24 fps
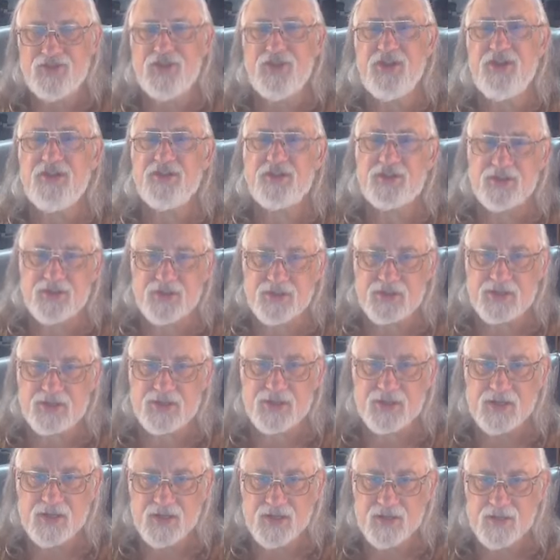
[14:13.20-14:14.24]

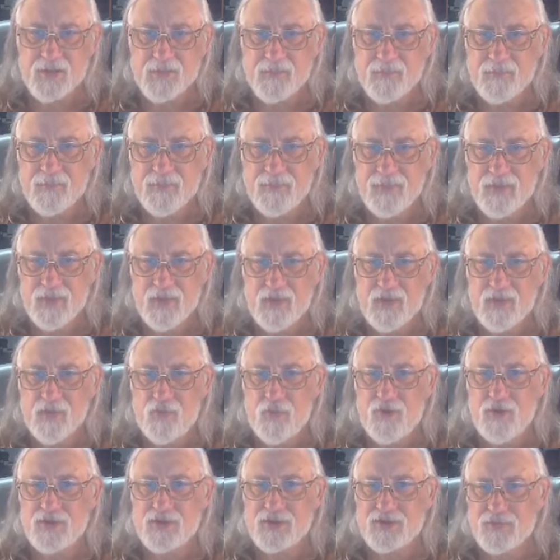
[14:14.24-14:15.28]
Jesus
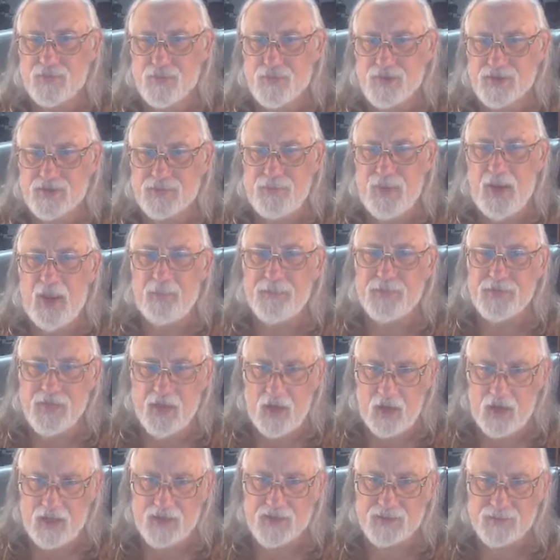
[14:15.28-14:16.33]
was, was
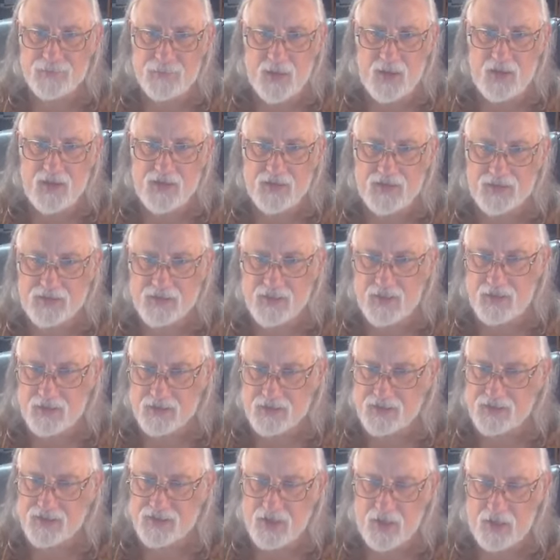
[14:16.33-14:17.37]
baptized by his
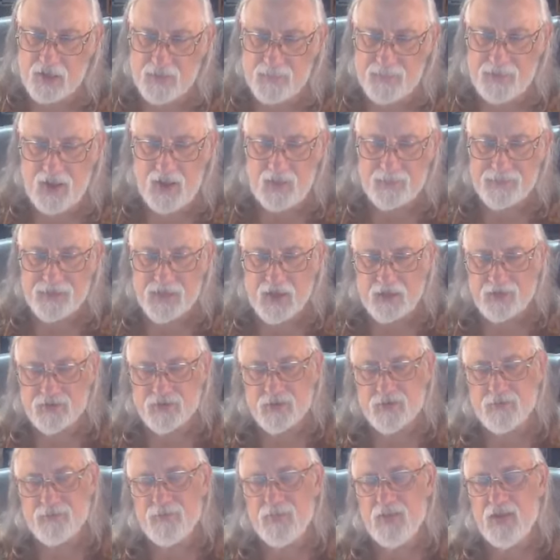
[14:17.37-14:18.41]
cousin John the
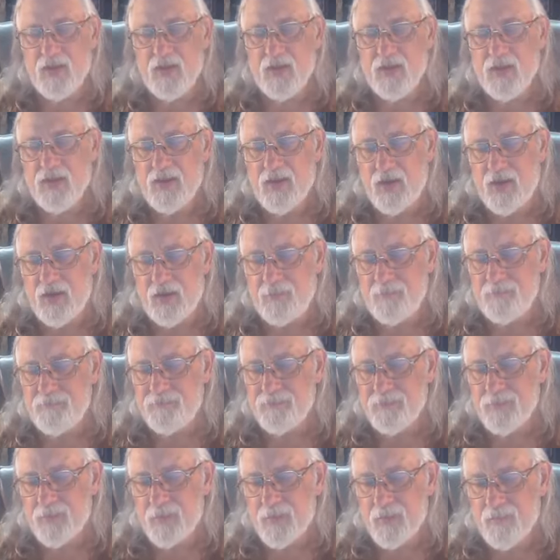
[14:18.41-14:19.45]
Baptizer.
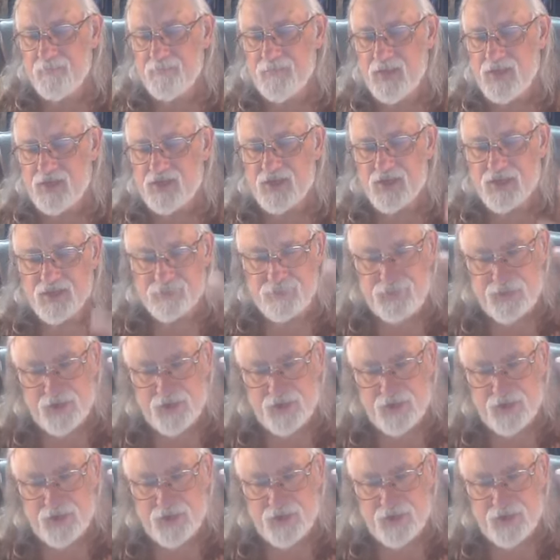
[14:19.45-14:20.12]
Um, he says,